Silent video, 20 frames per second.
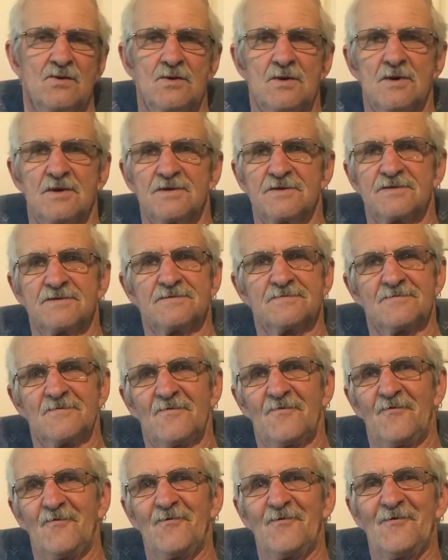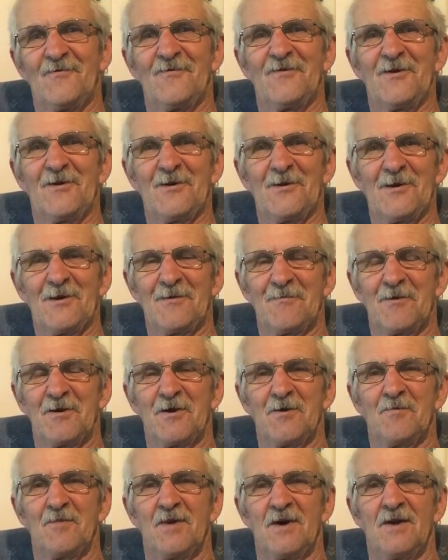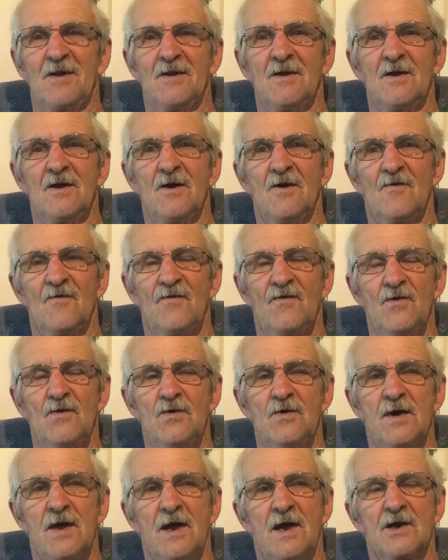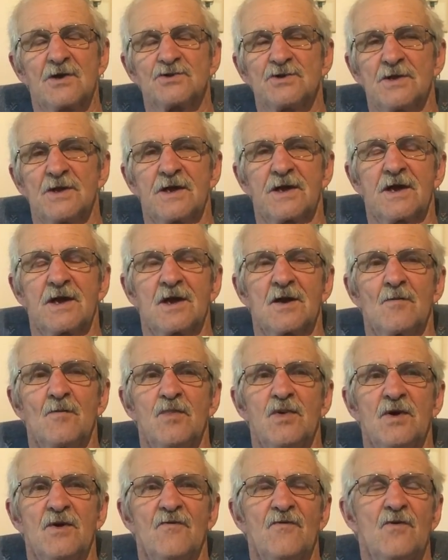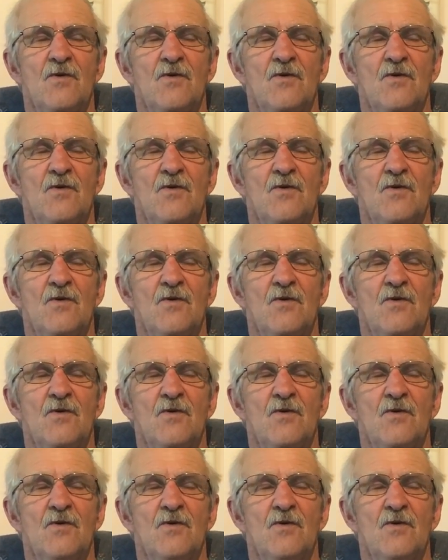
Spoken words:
was very limited, but food, actually, I can't complain.